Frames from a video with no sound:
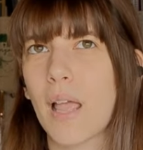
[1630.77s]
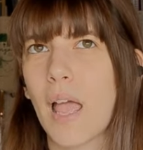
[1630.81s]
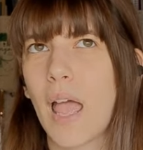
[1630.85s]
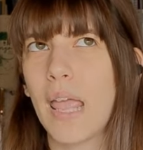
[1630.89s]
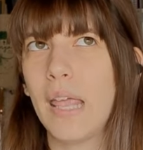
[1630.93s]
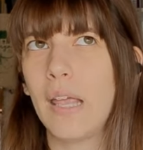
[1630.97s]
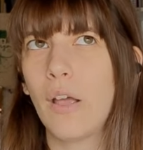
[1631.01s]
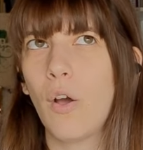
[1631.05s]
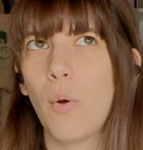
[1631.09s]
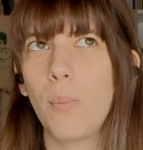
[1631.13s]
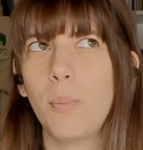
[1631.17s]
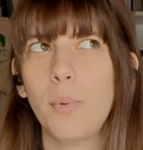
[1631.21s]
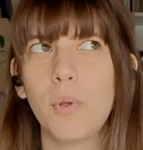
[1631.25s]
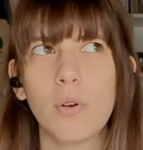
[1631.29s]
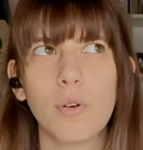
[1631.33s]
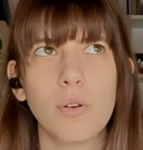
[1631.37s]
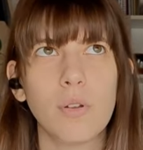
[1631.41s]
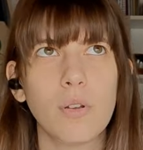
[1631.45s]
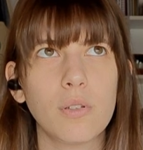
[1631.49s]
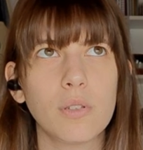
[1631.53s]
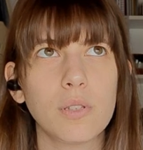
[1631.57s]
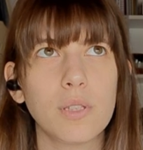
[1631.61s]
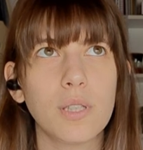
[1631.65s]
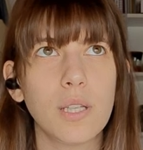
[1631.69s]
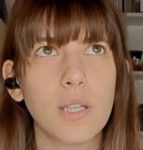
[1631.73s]
hope you're
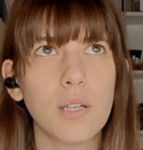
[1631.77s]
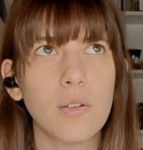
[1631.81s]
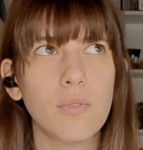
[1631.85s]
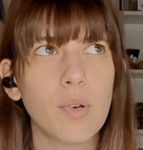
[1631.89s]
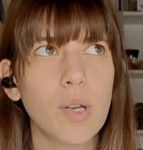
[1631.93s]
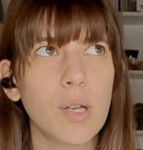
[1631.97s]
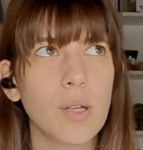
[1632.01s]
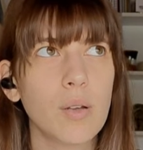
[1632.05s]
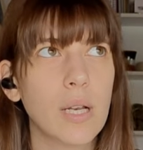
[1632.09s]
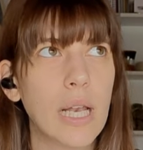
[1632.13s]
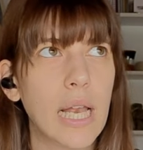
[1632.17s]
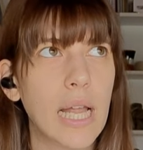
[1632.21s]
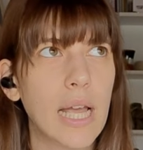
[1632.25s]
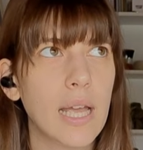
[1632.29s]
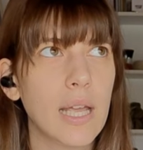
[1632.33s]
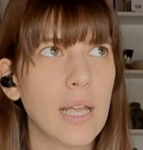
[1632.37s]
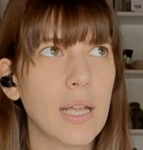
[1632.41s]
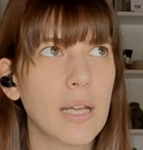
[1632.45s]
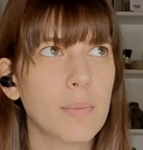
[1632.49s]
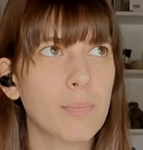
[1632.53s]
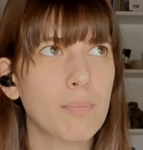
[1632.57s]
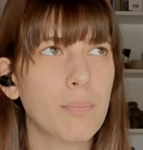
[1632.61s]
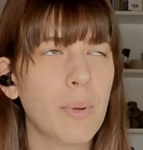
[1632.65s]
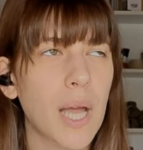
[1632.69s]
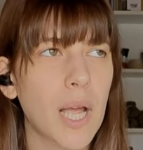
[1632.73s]
not hearing
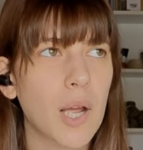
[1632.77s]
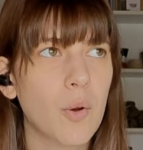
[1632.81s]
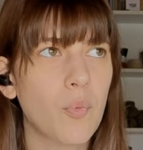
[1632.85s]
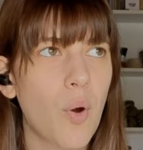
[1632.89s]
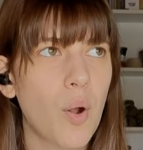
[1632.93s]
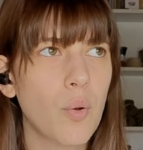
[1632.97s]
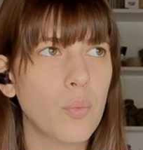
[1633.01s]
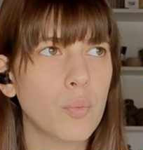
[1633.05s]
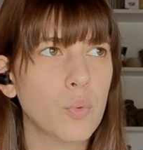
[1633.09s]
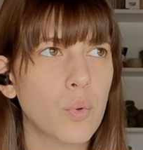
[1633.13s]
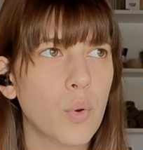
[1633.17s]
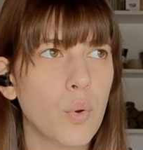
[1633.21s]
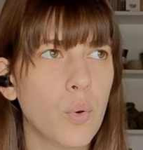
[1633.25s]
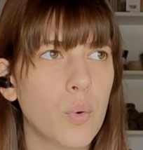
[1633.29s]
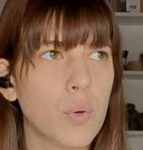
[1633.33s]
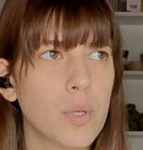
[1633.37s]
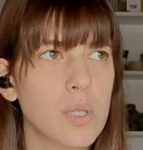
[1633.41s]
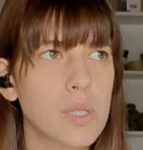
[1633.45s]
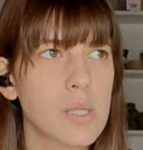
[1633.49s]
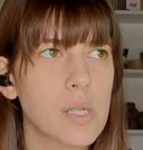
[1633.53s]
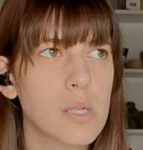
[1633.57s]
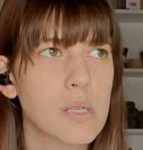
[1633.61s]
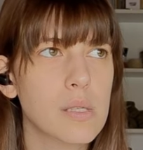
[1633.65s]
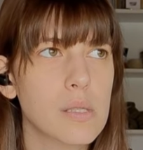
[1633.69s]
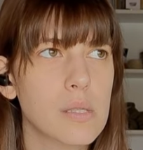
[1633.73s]
like background
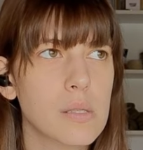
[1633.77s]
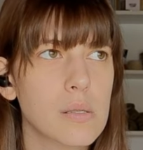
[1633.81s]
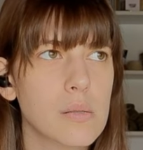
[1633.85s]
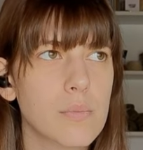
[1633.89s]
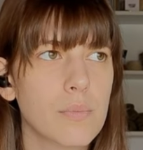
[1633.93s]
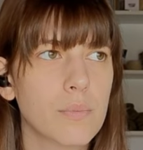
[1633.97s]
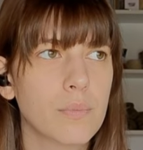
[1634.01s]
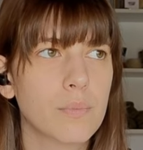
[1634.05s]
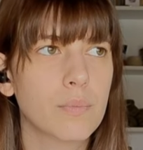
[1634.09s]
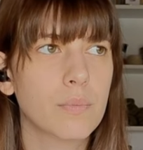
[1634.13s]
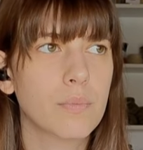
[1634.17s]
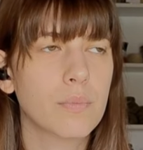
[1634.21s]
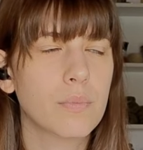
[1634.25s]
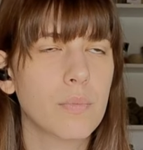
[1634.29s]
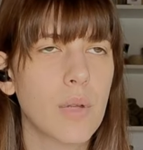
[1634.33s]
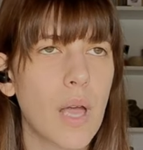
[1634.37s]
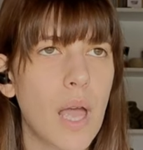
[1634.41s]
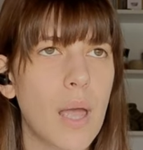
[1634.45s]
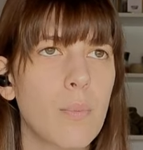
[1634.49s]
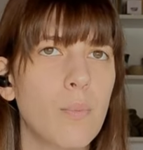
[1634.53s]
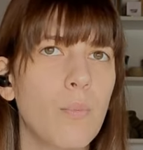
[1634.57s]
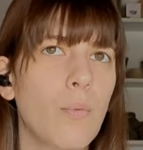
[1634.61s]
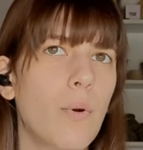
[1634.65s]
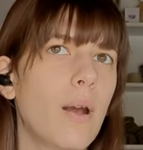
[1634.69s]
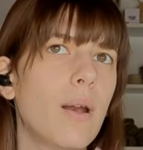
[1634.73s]
noises.
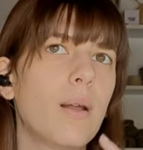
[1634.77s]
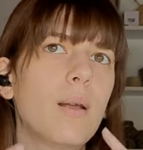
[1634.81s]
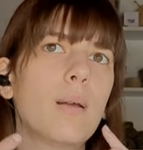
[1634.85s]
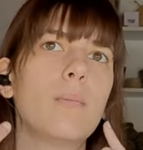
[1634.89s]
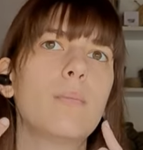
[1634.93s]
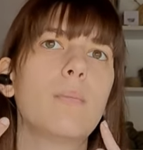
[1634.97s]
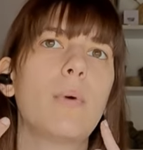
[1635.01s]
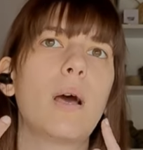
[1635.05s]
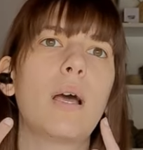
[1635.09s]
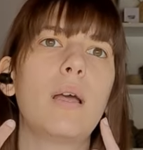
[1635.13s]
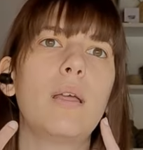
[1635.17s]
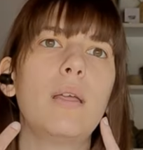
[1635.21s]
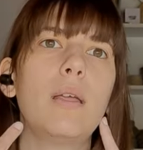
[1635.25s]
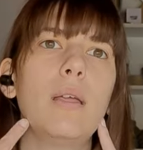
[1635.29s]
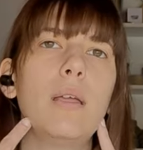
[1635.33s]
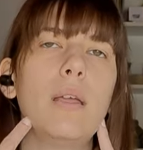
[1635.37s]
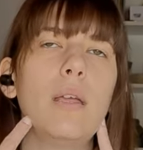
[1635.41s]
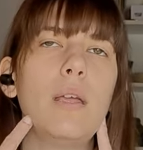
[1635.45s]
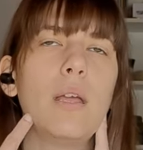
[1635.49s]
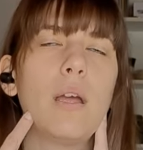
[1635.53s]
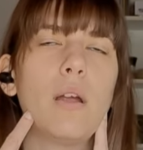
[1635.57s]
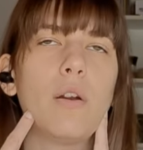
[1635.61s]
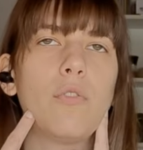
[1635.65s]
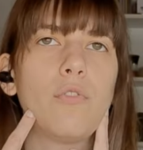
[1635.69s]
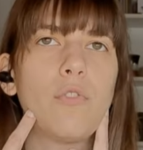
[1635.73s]
I'm wearing my
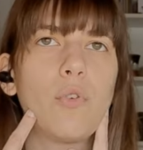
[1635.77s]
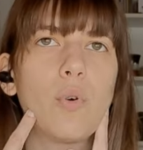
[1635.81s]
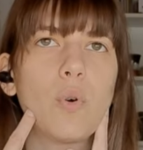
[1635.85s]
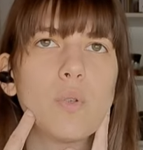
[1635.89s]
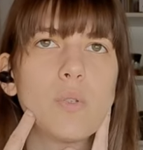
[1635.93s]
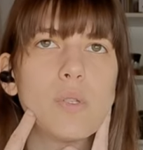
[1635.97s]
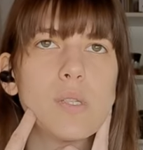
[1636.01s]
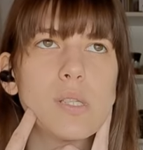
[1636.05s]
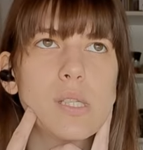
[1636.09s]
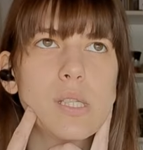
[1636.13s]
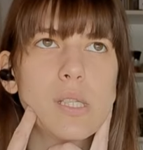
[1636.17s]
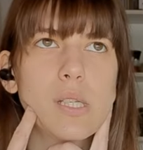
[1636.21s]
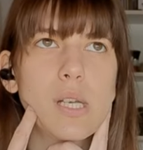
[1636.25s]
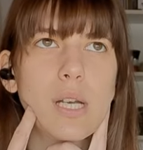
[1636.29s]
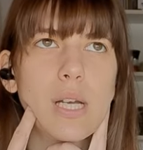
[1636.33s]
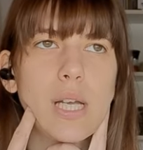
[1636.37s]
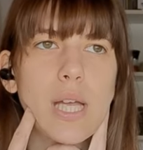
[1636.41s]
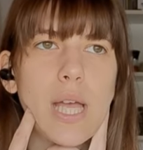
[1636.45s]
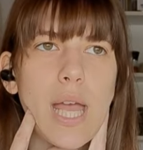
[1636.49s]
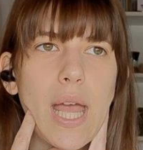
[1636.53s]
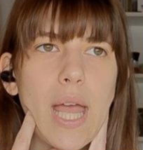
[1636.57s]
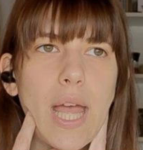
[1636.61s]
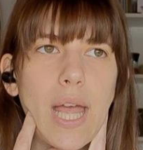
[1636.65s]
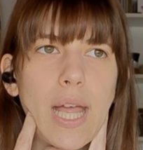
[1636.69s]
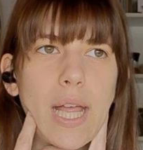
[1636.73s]
earphones
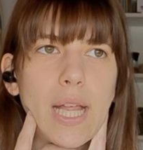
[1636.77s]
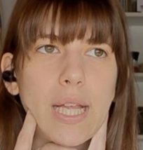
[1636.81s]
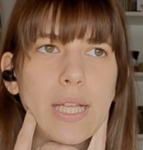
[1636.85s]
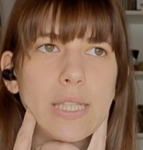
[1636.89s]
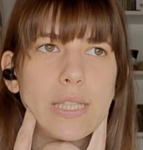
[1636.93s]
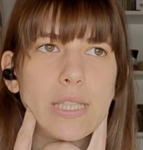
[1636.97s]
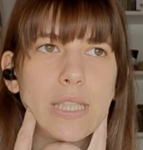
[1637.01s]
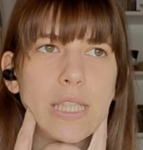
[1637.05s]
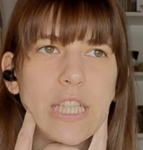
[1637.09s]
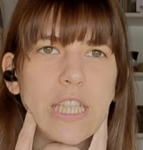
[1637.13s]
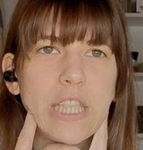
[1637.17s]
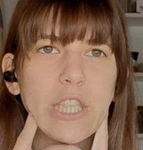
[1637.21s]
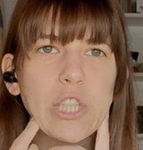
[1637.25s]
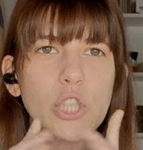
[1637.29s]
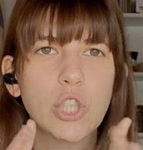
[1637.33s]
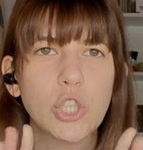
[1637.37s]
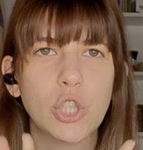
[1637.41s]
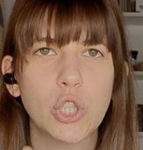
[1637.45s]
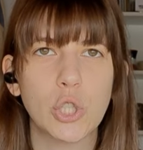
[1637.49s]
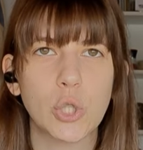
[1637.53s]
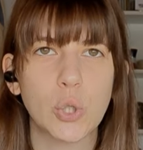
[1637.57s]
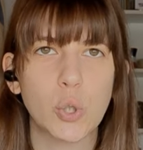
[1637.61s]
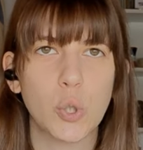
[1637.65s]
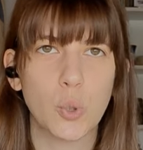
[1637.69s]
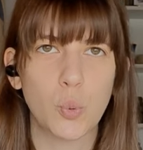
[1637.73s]
and it
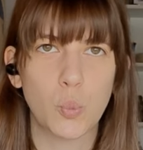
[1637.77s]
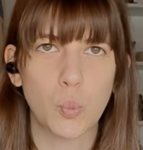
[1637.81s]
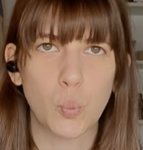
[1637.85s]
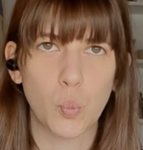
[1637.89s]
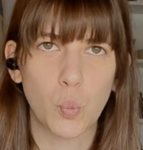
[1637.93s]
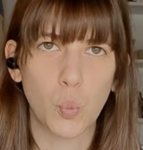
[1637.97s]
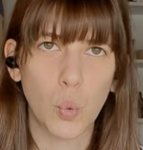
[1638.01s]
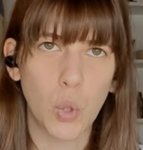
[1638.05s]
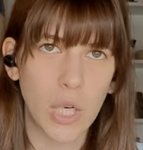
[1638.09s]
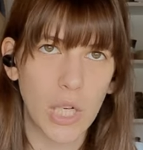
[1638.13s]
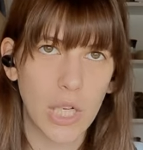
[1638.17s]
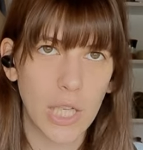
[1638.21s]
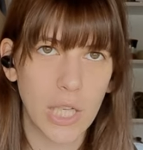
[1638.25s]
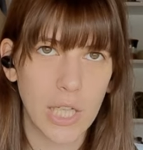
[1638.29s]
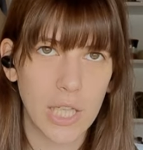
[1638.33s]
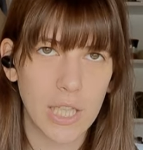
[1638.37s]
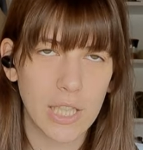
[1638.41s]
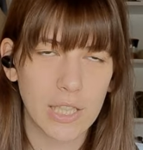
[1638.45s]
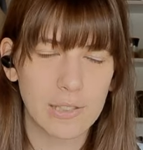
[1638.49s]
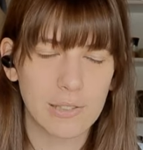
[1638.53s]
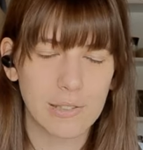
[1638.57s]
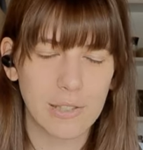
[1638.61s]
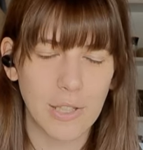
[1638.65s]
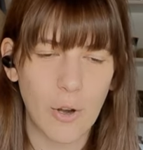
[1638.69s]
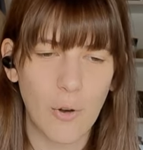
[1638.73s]
should work
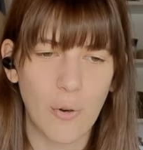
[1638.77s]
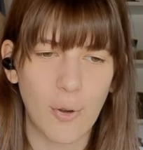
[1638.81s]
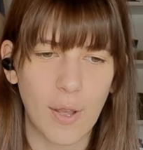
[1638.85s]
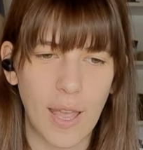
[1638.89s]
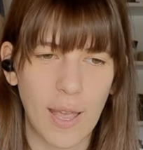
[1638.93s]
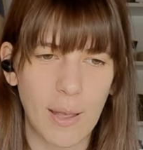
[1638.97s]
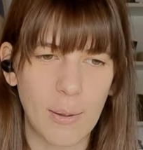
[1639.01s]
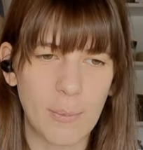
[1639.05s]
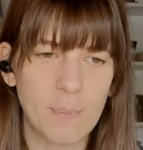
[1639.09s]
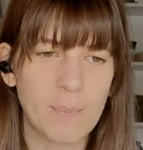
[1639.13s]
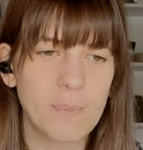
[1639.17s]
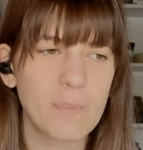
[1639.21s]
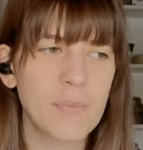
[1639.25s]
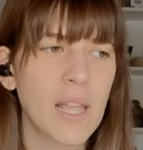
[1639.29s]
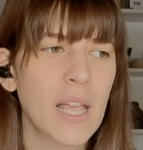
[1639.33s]
okay.